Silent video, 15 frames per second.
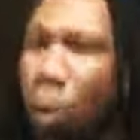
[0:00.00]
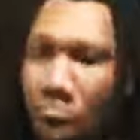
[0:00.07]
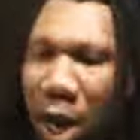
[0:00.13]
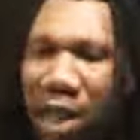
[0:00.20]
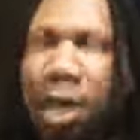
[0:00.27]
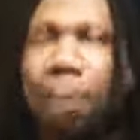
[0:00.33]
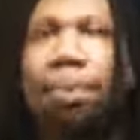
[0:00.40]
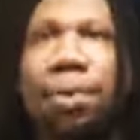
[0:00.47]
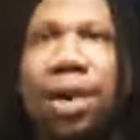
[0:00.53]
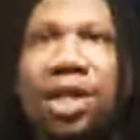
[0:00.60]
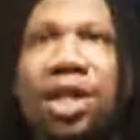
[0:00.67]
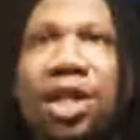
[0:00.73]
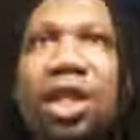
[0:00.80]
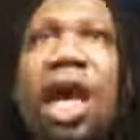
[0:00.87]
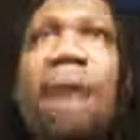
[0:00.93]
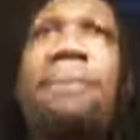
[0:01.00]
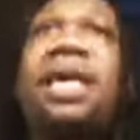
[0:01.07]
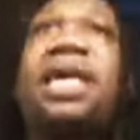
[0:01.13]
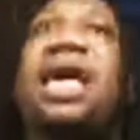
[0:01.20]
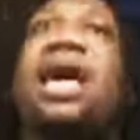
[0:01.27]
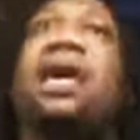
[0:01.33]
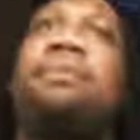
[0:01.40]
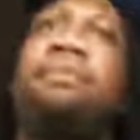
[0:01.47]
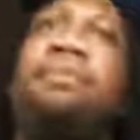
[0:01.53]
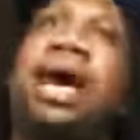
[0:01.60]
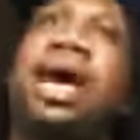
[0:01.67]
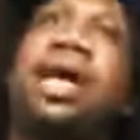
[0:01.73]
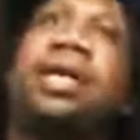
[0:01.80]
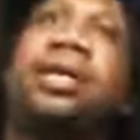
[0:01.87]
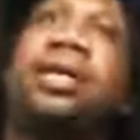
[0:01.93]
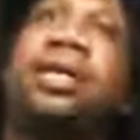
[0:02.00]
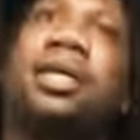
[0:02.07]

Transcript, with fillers: went to prison and became men.